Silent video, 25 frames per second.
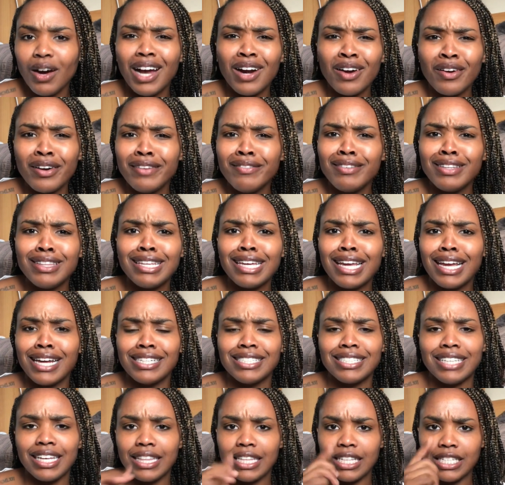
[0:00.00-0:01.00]
I don't even think
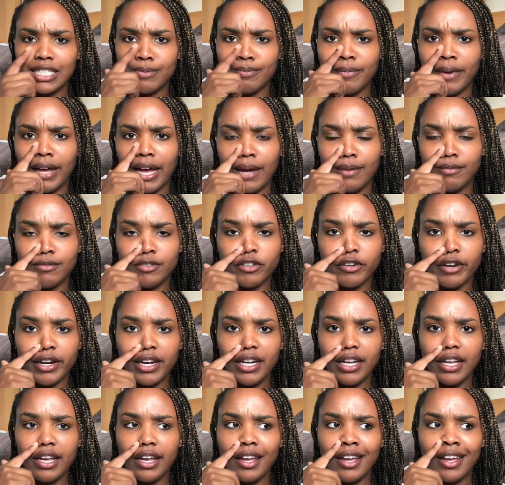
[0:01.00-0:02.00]
I said this, but I'm
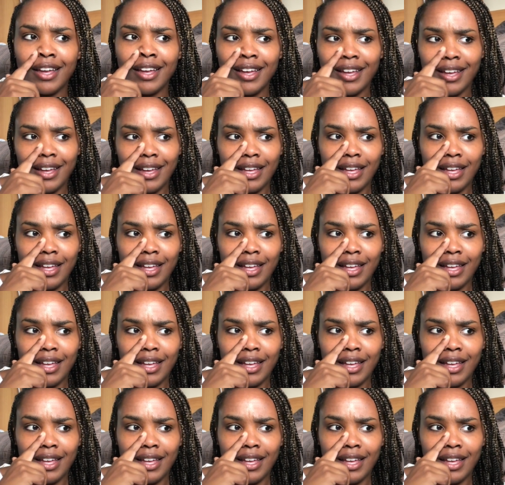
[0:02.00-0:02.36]
training.